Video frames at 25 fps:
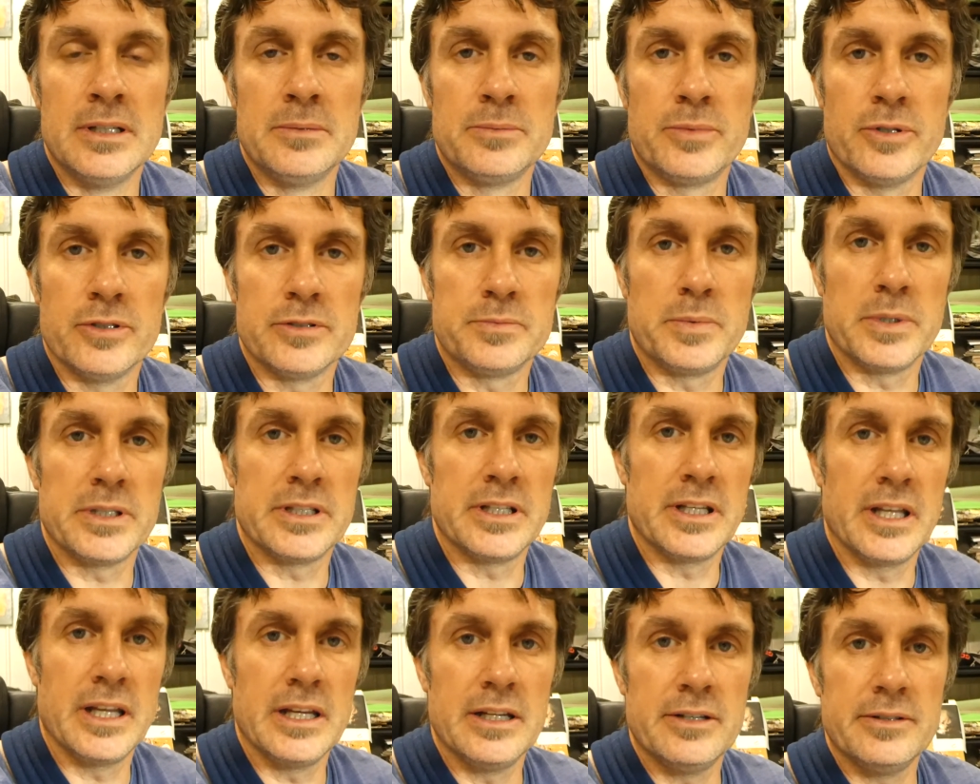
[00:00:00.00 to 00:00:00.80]

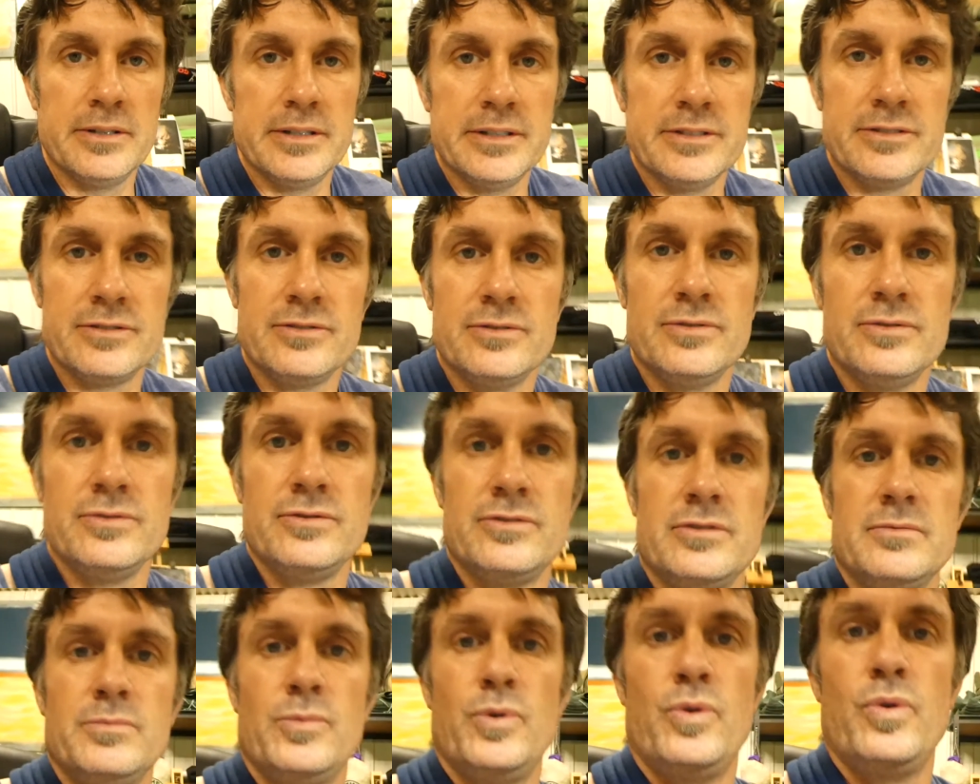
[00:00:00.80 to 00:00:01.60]
prospecting areas and do
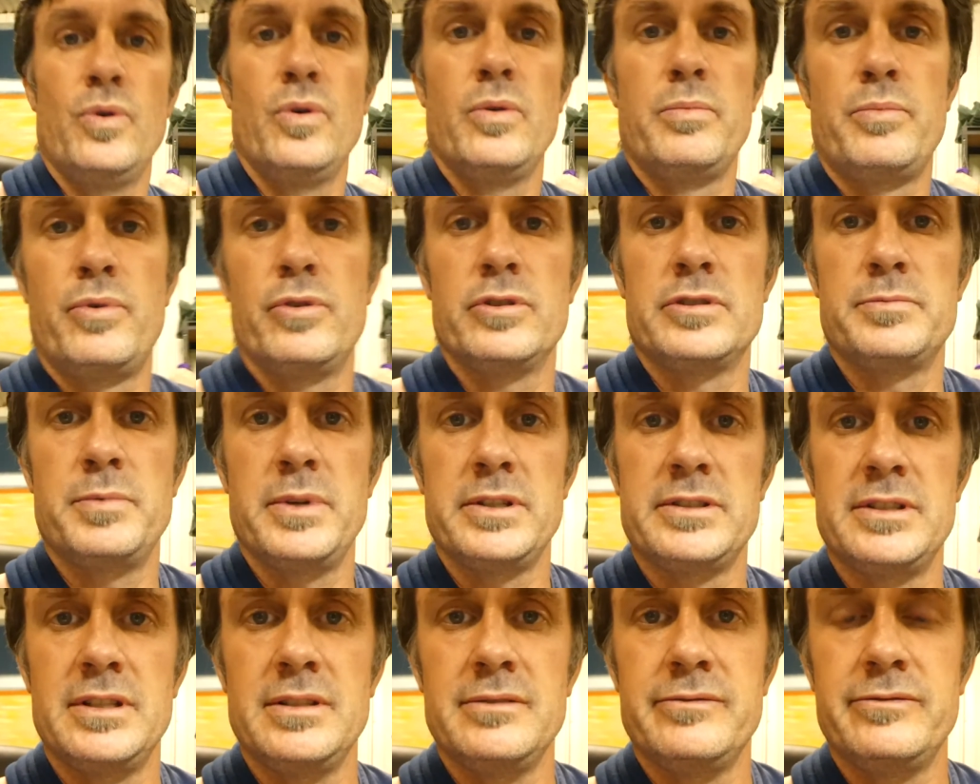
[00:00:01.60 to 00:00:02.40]
some more
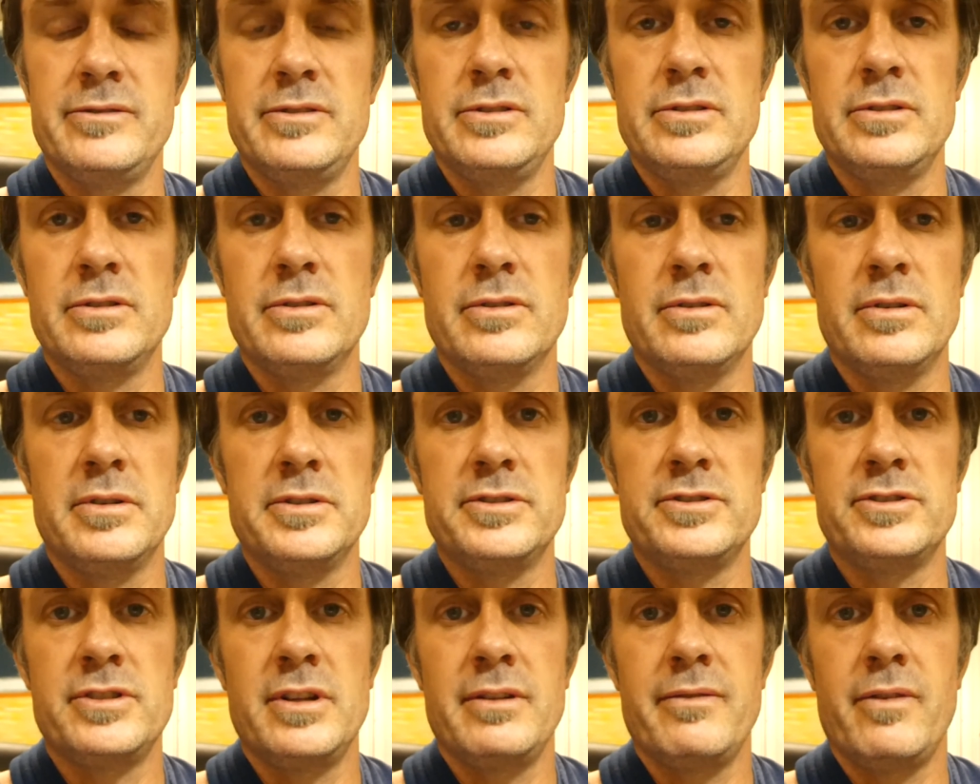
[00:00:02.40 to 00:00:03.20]
prospecting for you
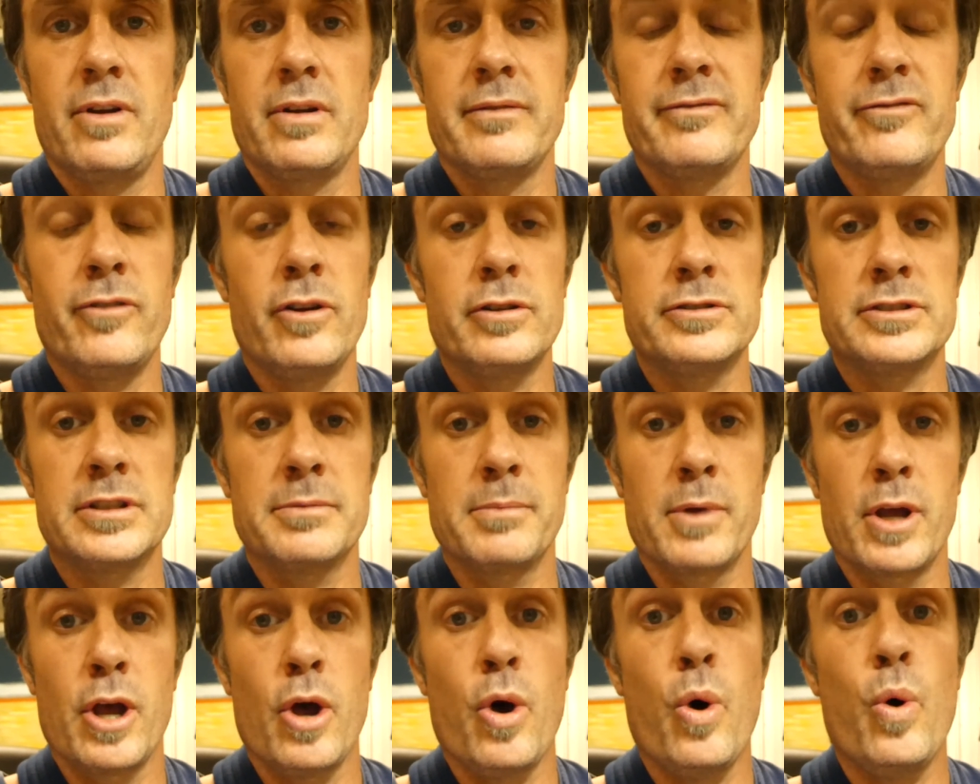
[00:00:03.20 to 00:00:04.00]
guys, see if I can find
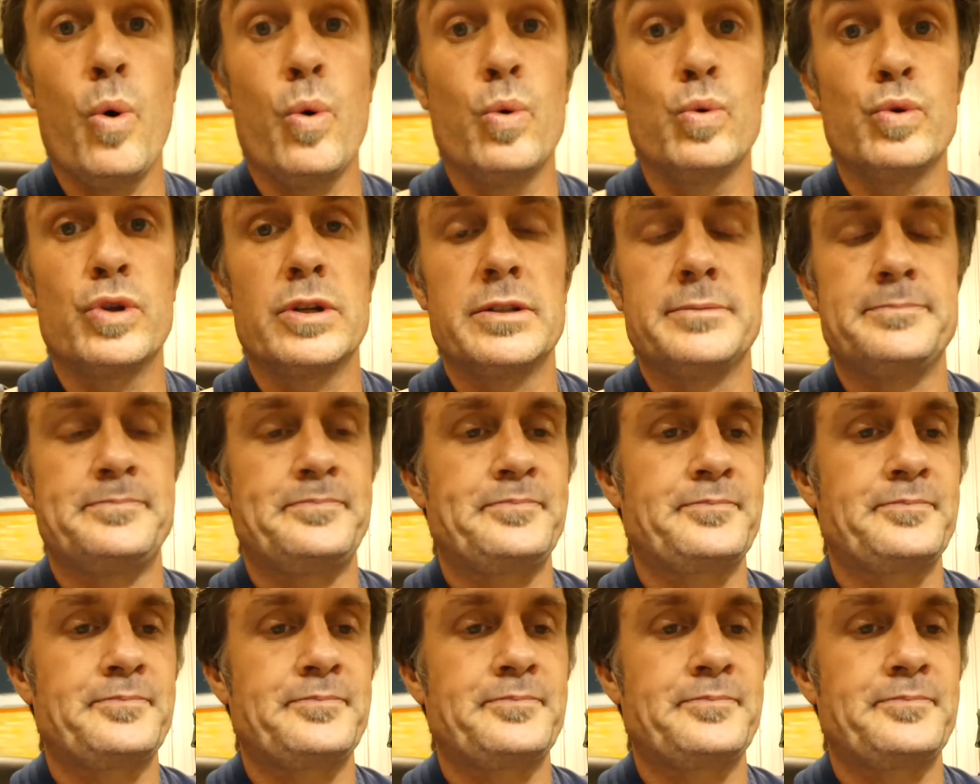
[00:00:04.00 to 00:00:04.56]
some gold.